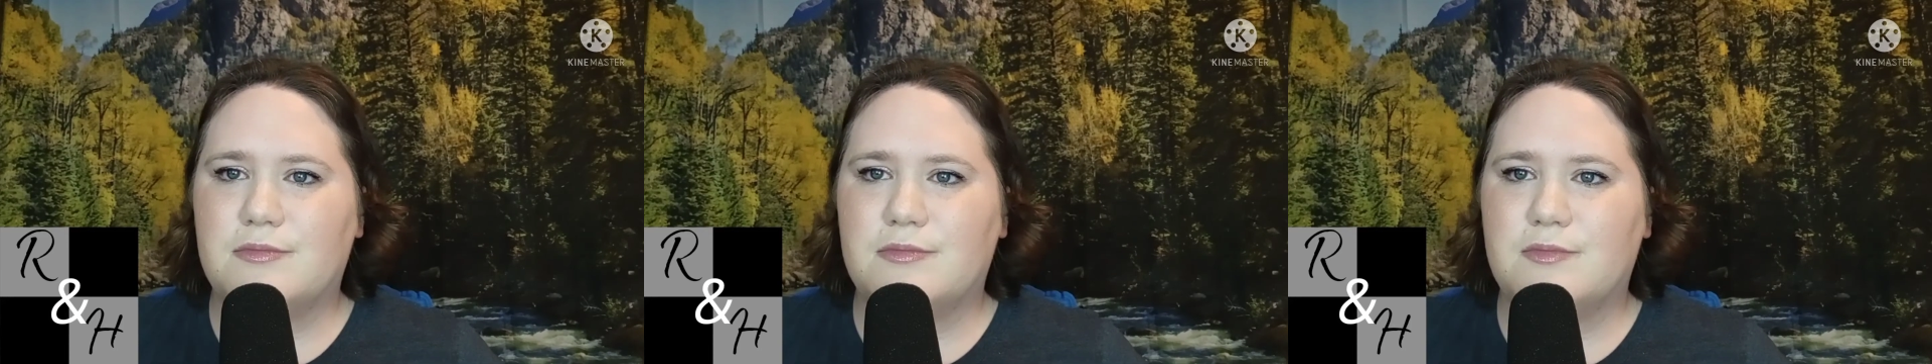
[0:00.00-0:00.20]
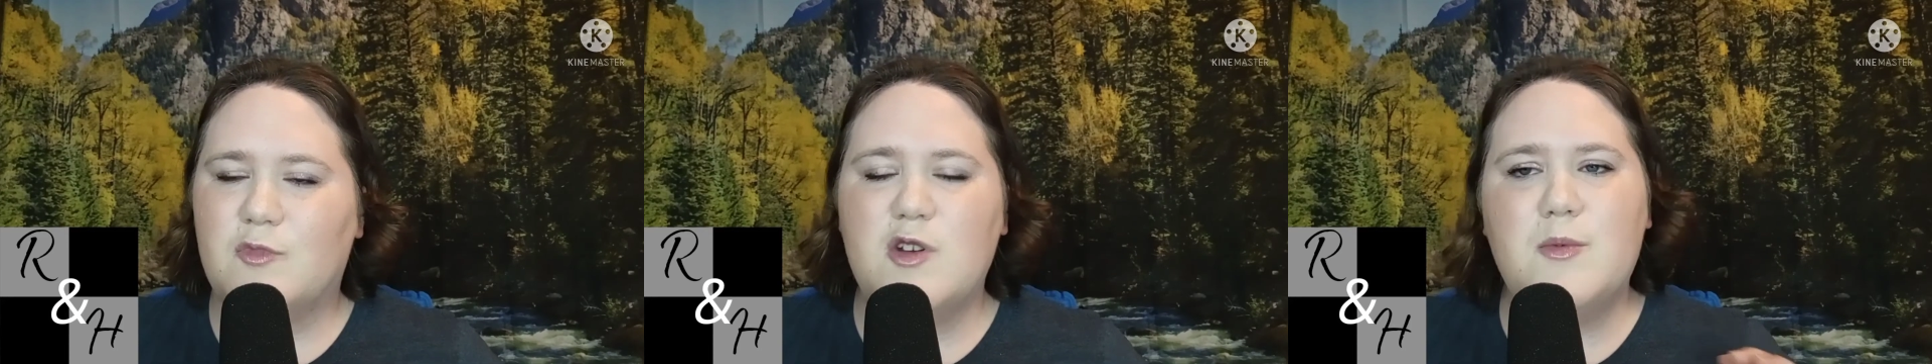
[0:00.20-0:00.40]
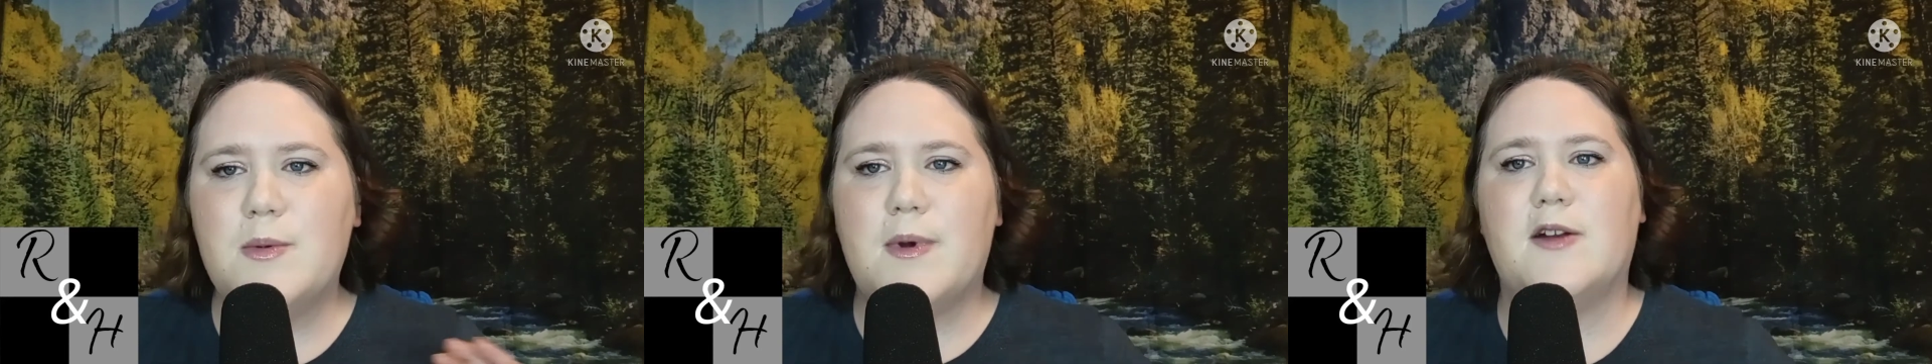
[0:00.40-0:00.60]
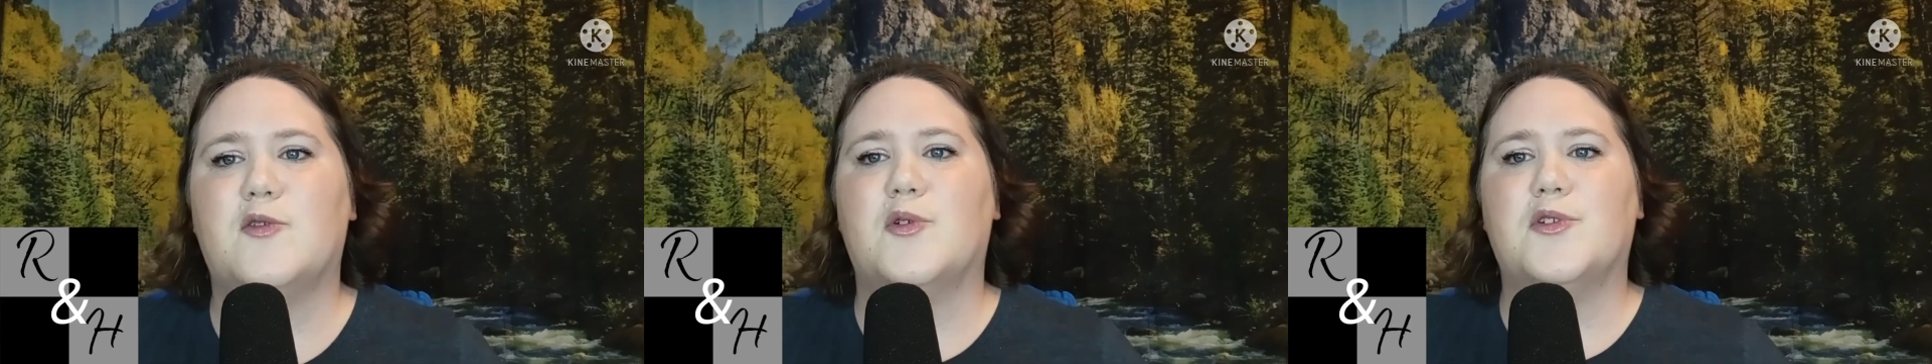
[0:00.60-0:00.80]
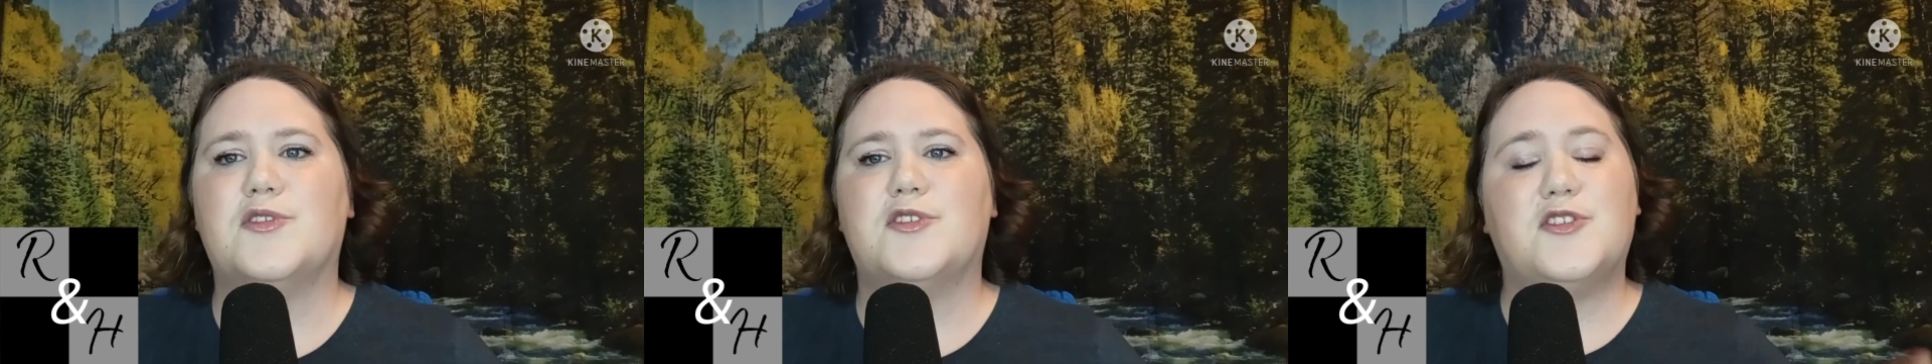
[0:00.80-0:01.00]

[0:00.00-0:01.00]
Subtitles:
What do you mean by rules?